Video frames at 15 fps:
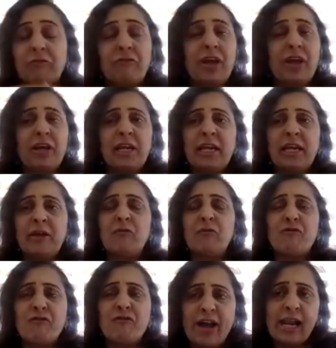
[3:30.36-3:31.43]
very
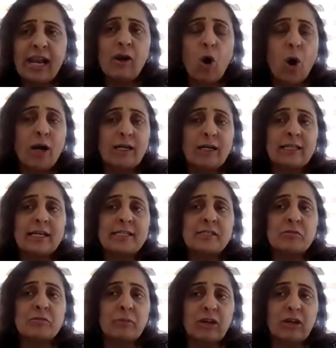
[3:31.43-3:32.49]
well
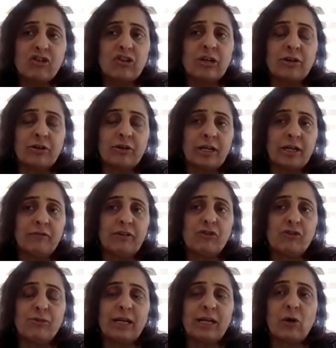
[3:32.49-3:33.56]
organized machinery,
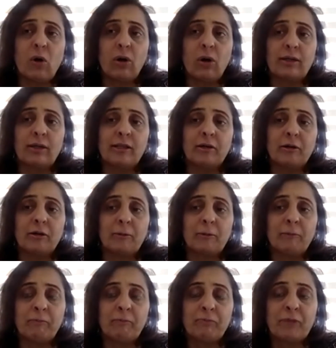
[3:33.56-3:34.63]
which we call the
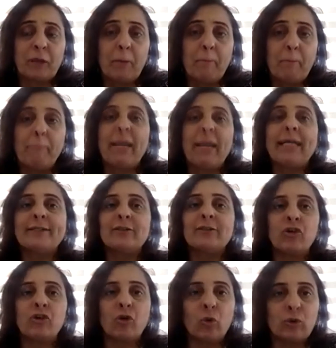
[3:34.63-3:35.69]

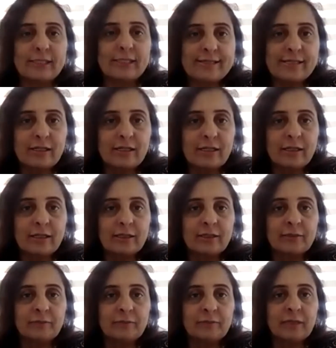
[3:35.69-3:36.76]
paid trolls.
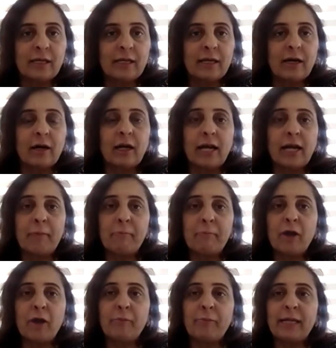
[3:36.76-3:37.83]

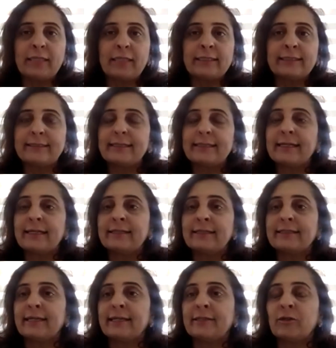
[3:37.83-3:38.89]
Unemployment is at
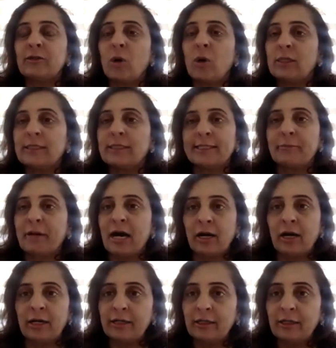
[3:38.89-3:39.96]
an all-time
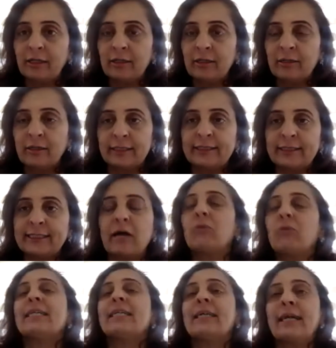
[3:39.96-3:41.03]
high right
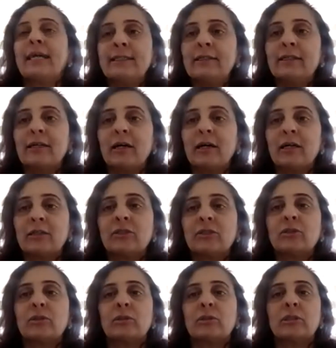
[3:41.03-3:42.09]
now in India. So